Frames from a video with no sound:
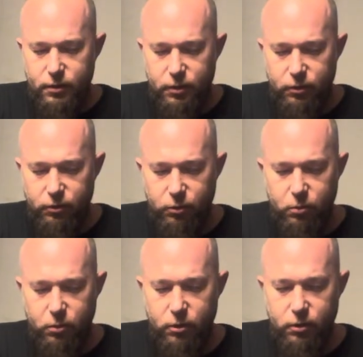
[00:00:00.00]
and
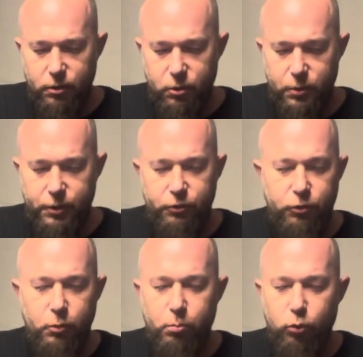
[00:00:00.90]
you are going
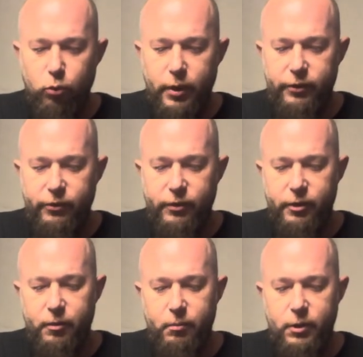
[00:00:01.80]
to press
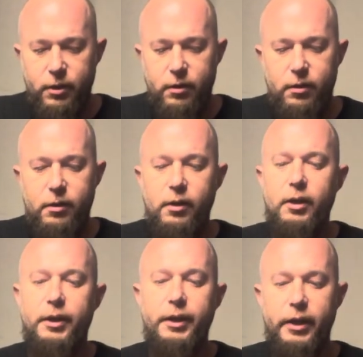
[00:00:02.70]
them
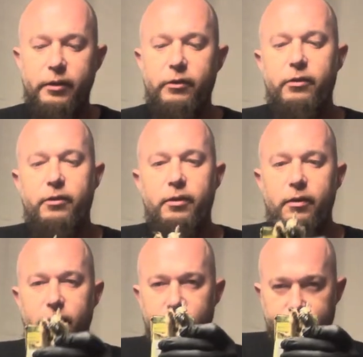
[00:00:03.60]
against
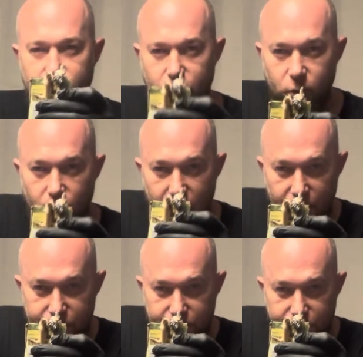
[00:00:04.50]
the
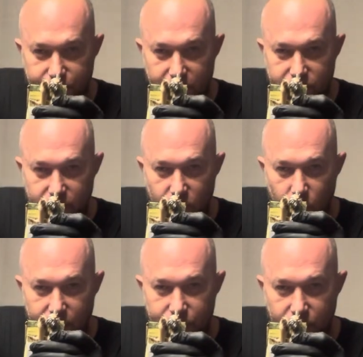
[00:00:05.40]
photograph facing
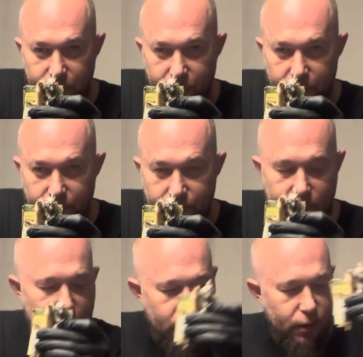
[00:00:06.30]
away from you.
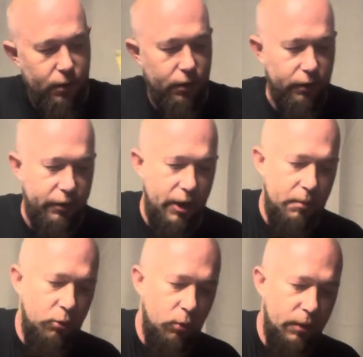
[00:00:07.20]
At
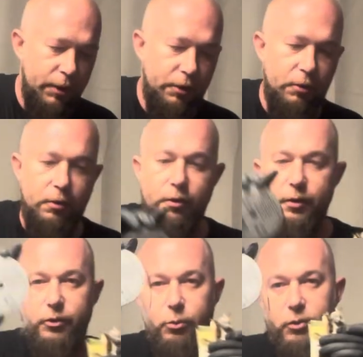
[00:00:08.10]
that point, you're
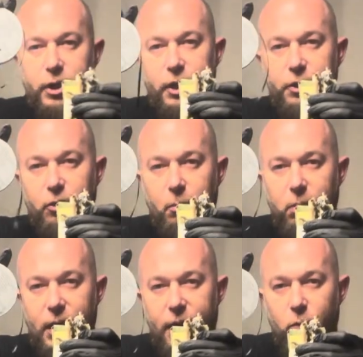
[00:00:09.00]
going to take your
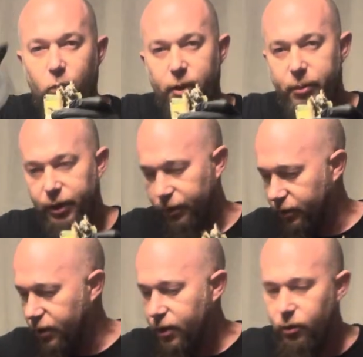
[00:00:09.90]
black ribbon,
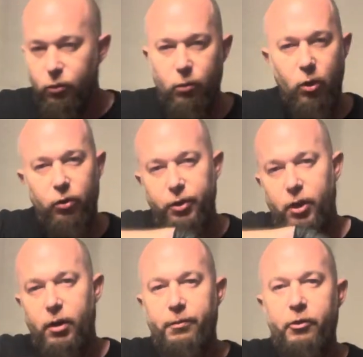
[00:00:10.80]
roll it
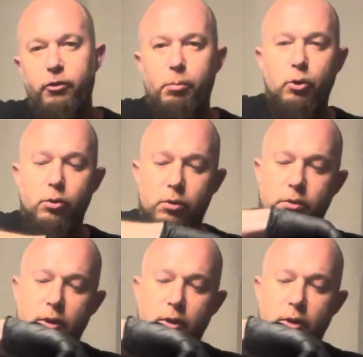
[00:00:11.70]
off the spool,